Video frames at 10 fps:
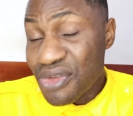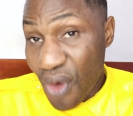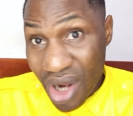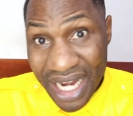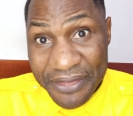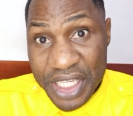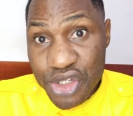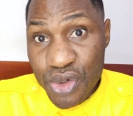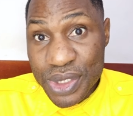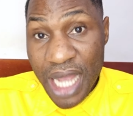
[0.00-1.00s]
For other
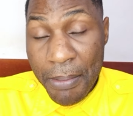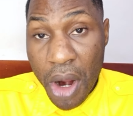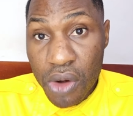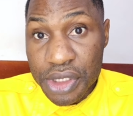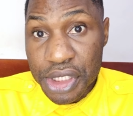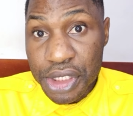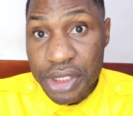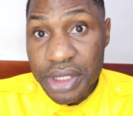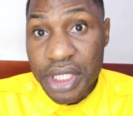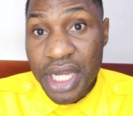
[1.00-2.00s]
videos about
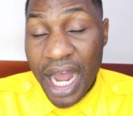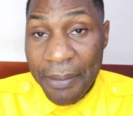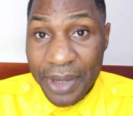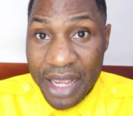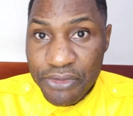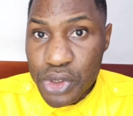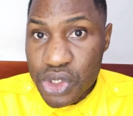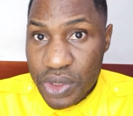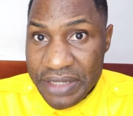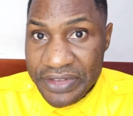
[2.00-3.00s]
applying for
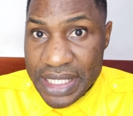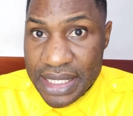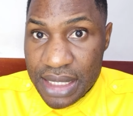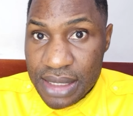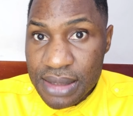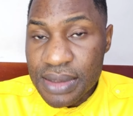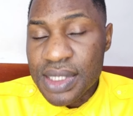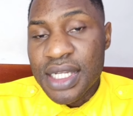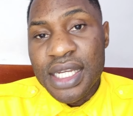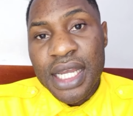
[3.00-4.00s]
study
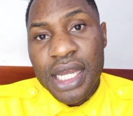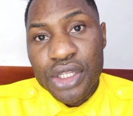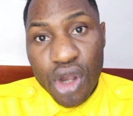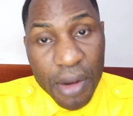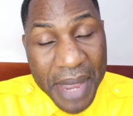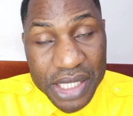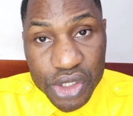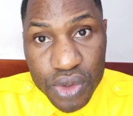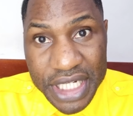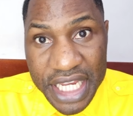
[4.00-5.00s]
visas,
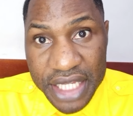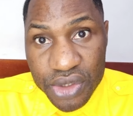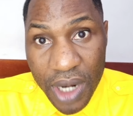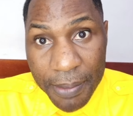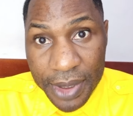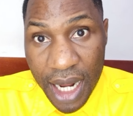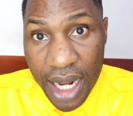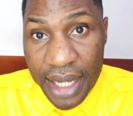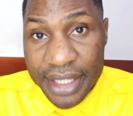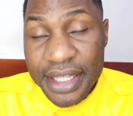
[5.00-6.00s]
documents you need to
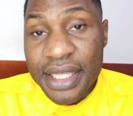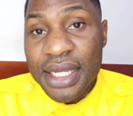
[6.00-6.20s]
apply,